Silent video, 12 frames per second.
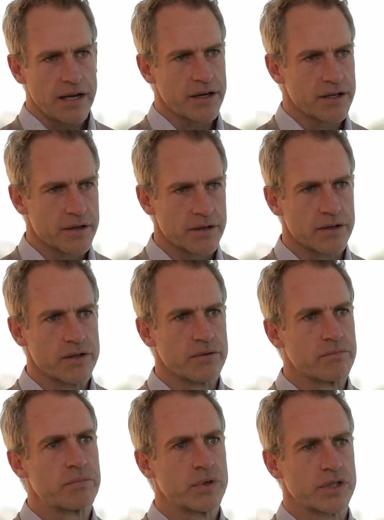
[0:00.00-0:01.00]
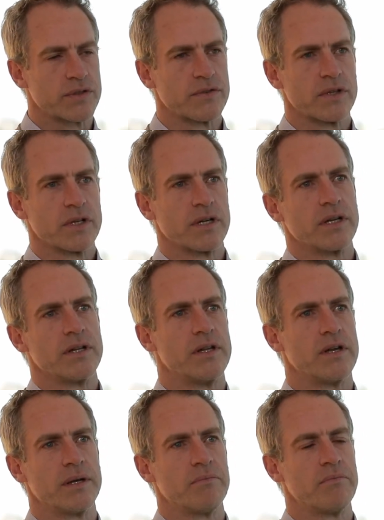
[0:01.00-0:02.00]
and you push for
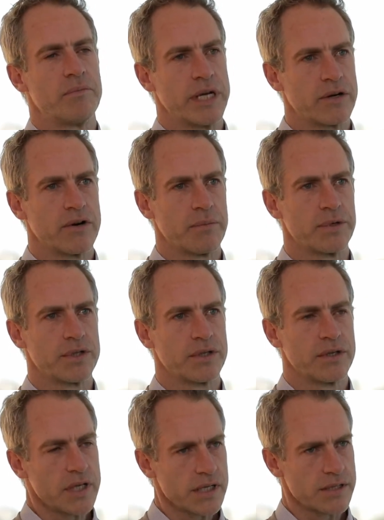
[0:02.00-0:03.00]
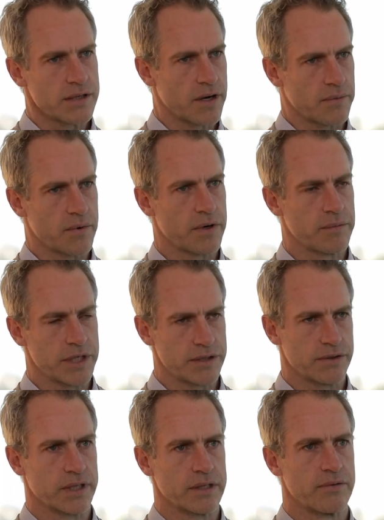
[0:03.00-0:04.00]
the bigger opportunities. You don't want to be
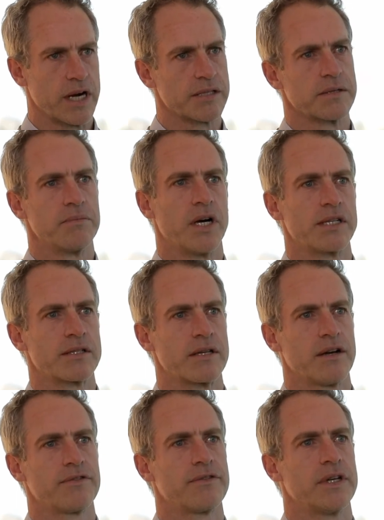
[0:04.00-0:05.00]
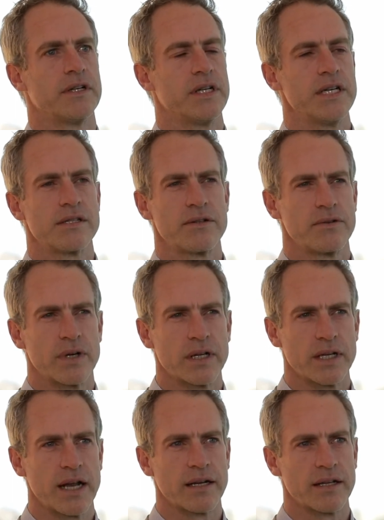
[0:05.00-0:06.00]
doing the rats and mice stuff that isn't
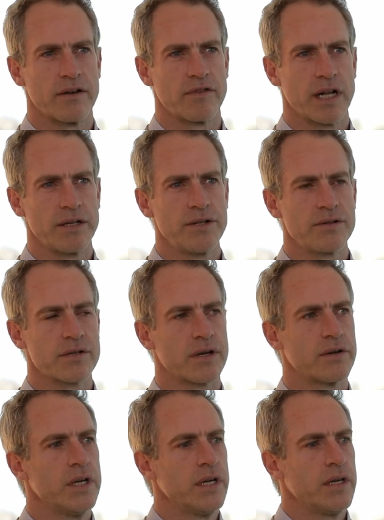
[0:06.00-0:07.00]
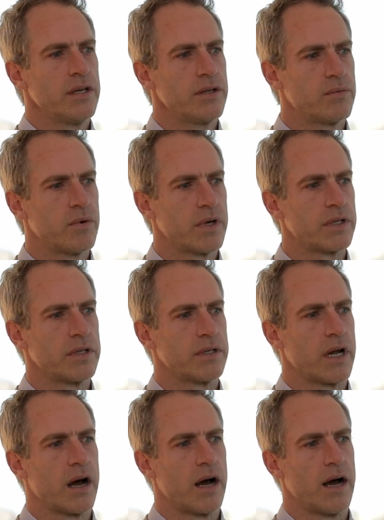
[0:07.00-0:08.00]
really adding that value. So you want,
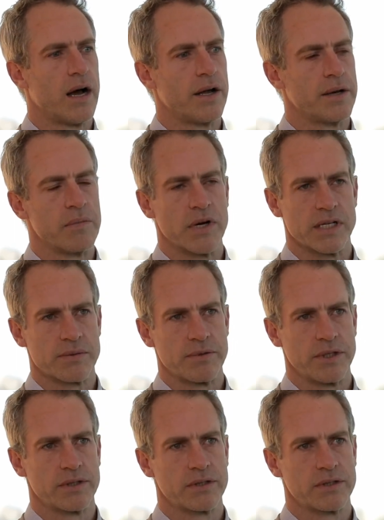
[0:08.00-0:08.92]
in my experience,